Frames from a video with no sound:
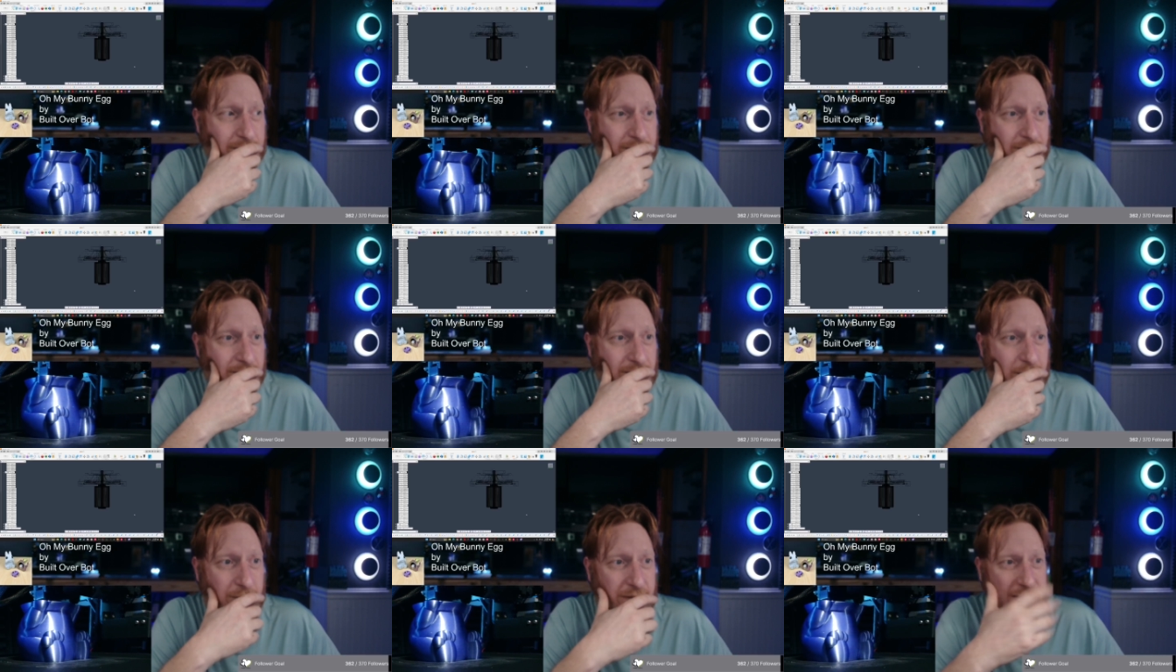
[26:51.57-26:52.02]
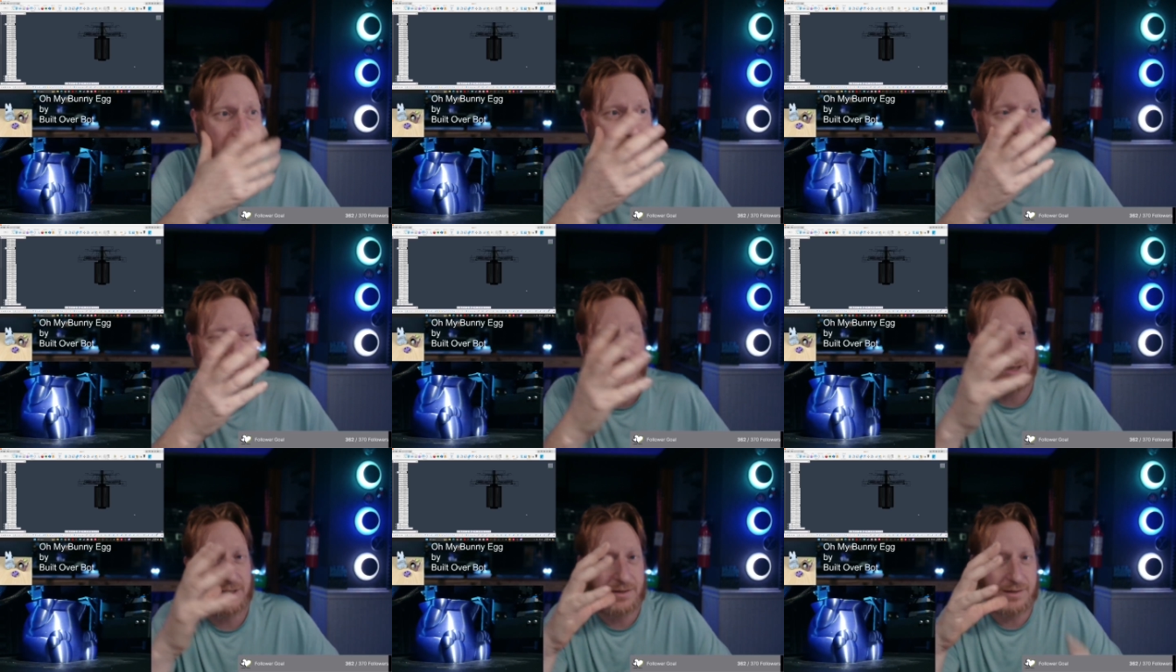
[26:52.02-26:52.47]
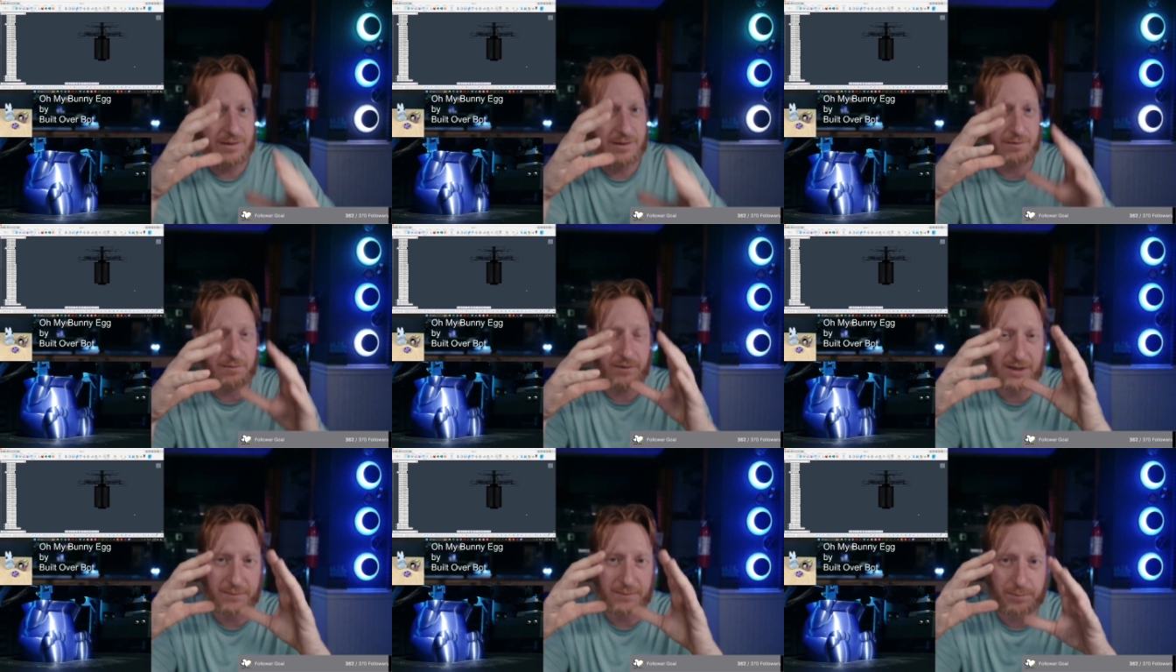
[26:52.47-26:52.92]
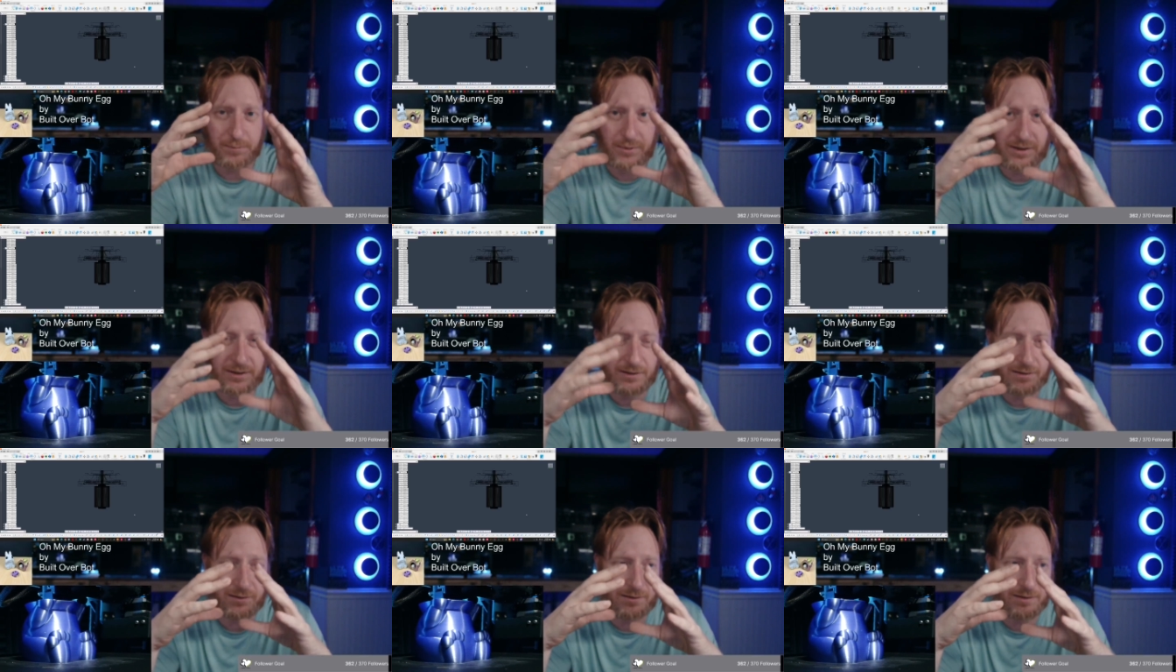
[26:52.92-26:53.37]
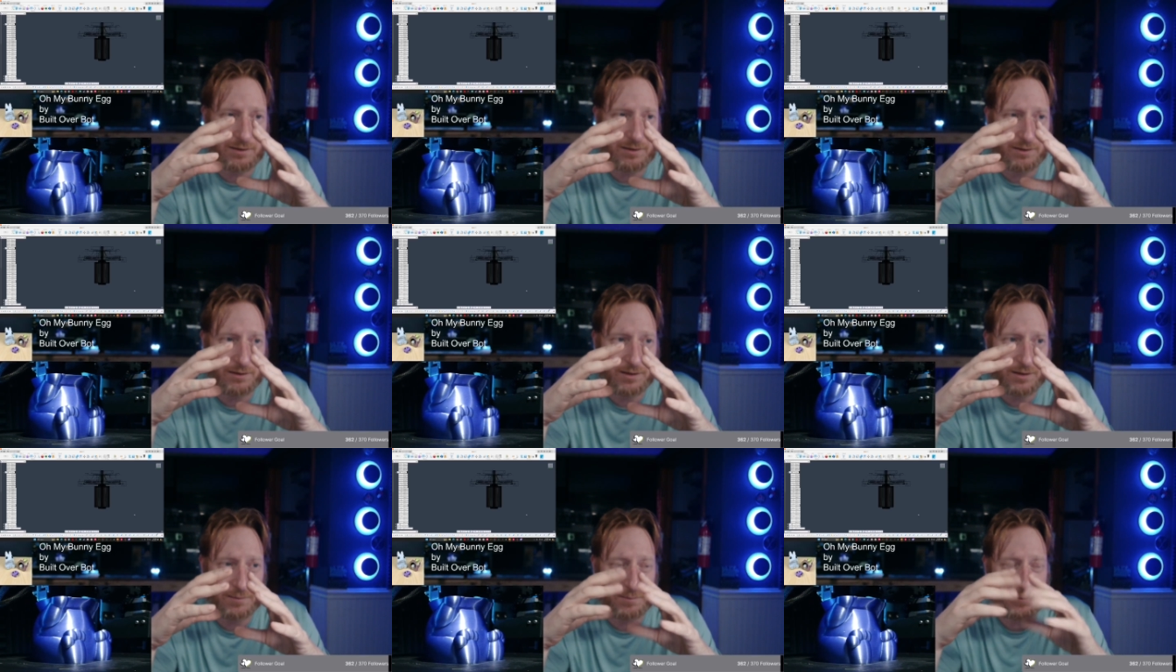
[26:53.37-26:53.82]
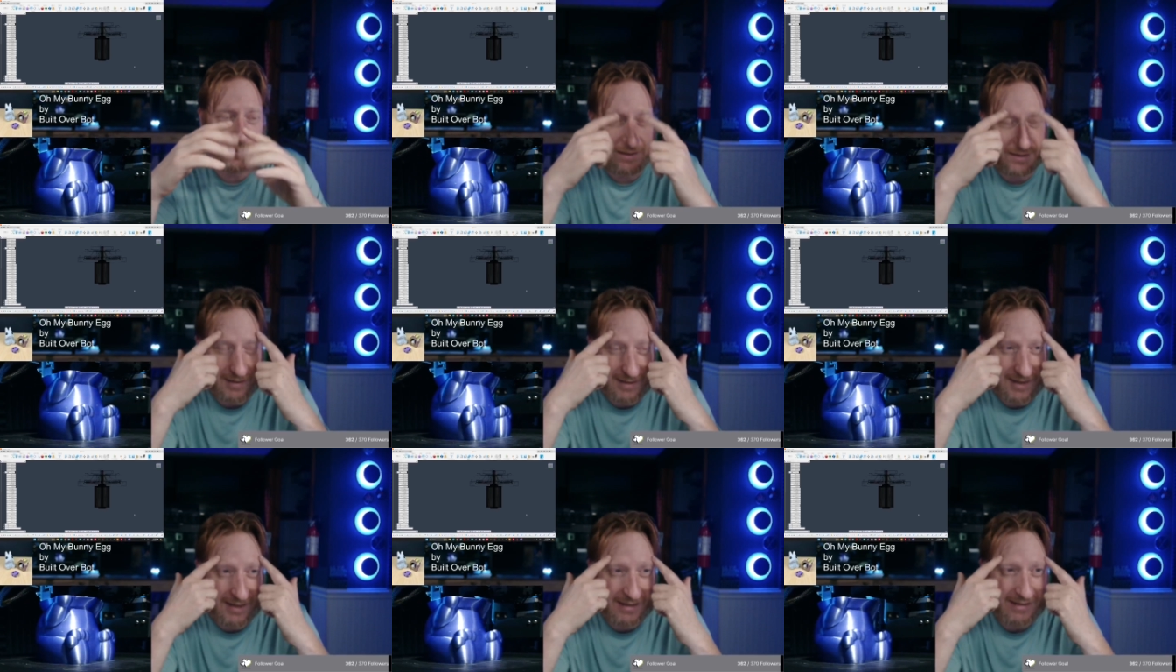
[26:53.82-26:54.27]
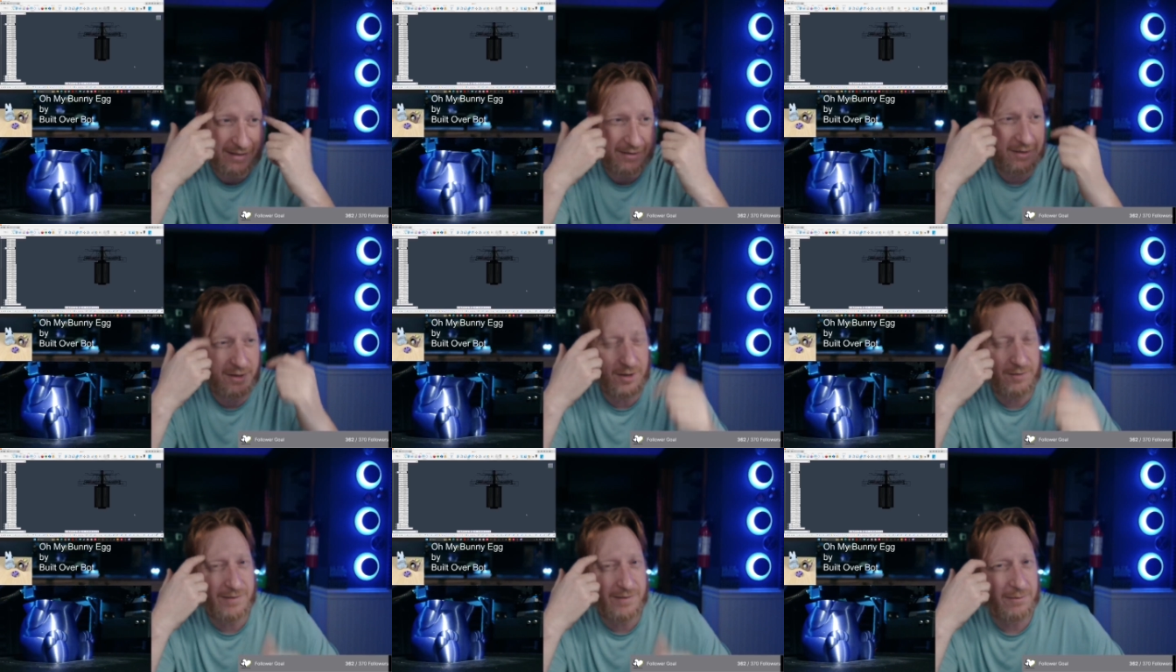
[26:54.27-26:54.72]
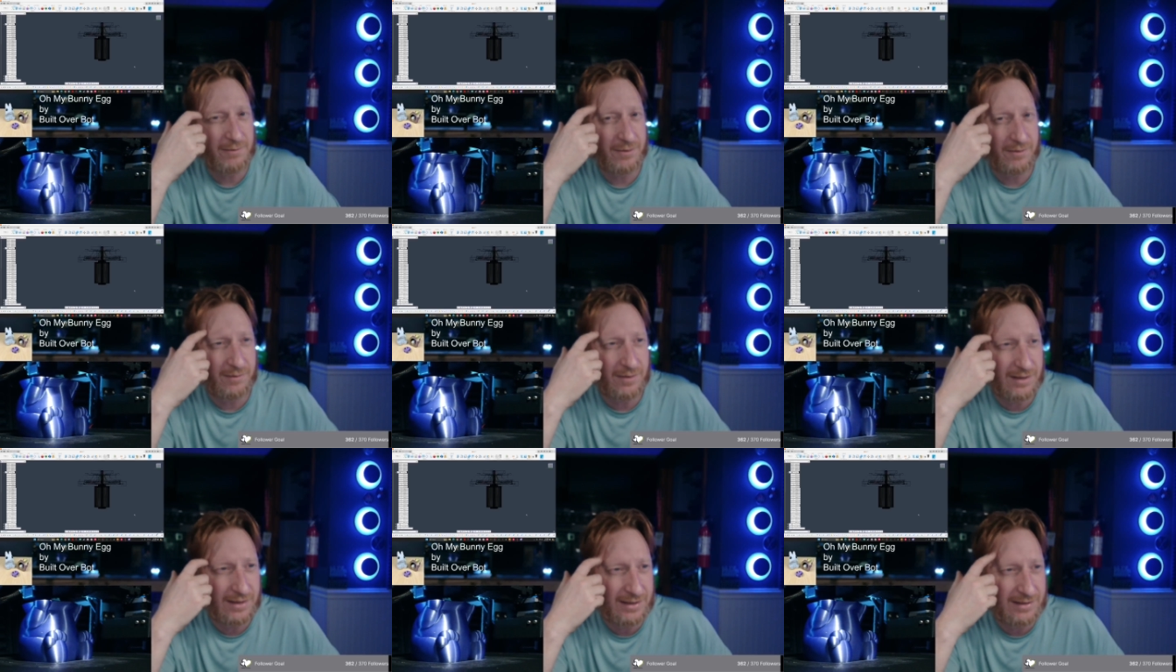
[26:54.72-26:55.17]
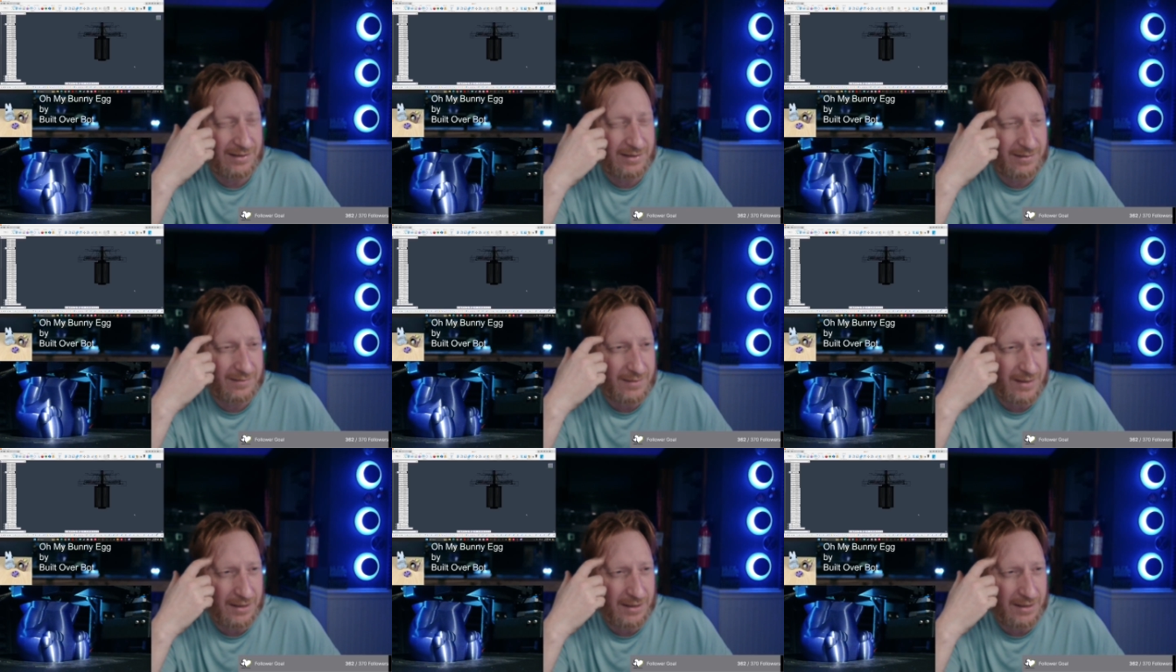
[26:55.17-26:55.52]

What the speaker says: We can print the cylinder, but I don't know if I want it.